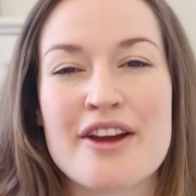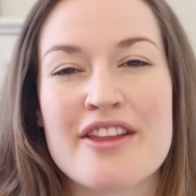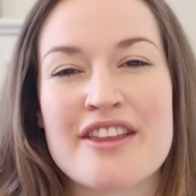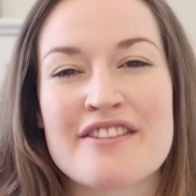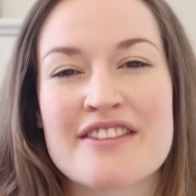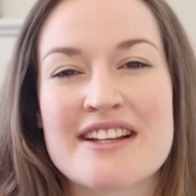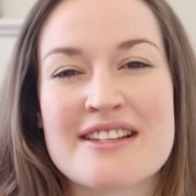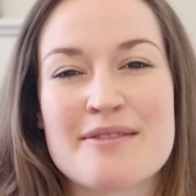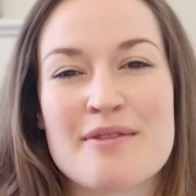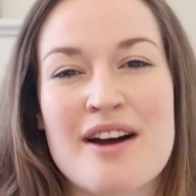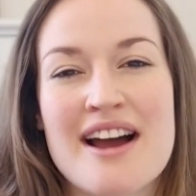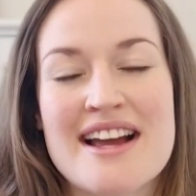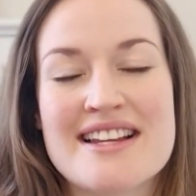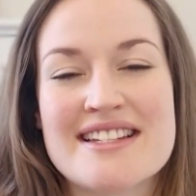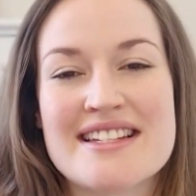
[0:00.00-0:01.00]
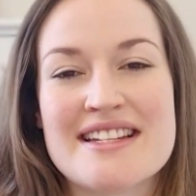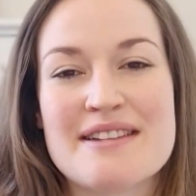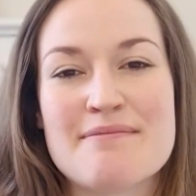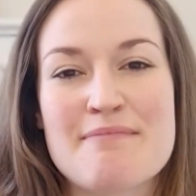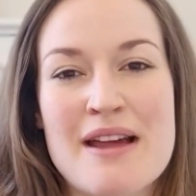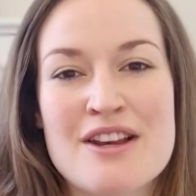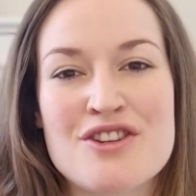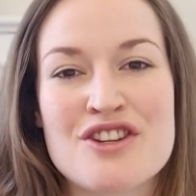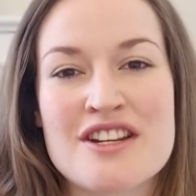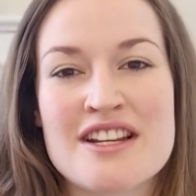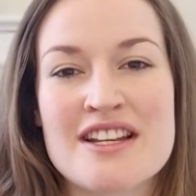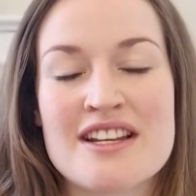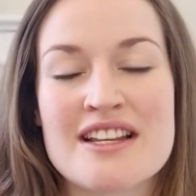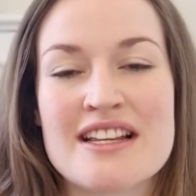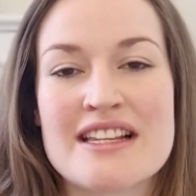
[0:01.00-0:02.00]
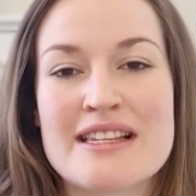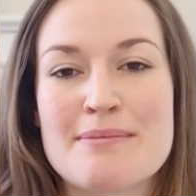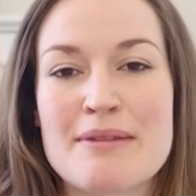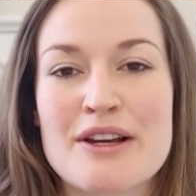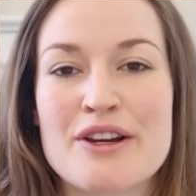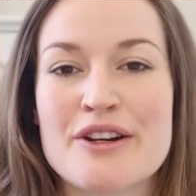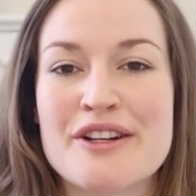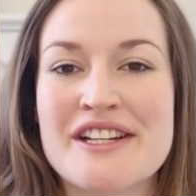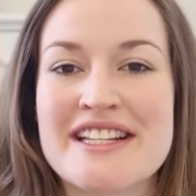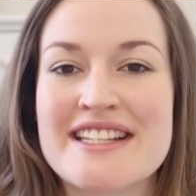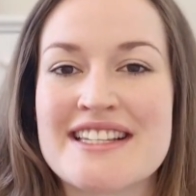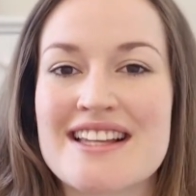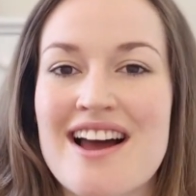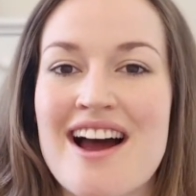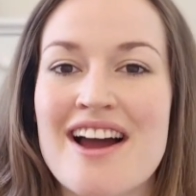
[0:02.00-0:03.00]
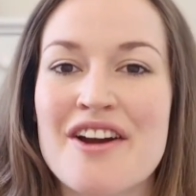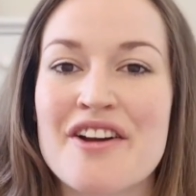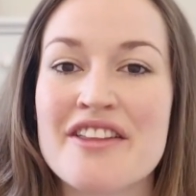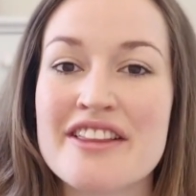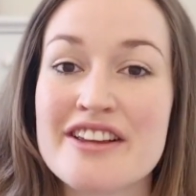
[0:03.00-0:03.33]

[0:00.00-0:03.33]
The only reason why I didn't mention it is because I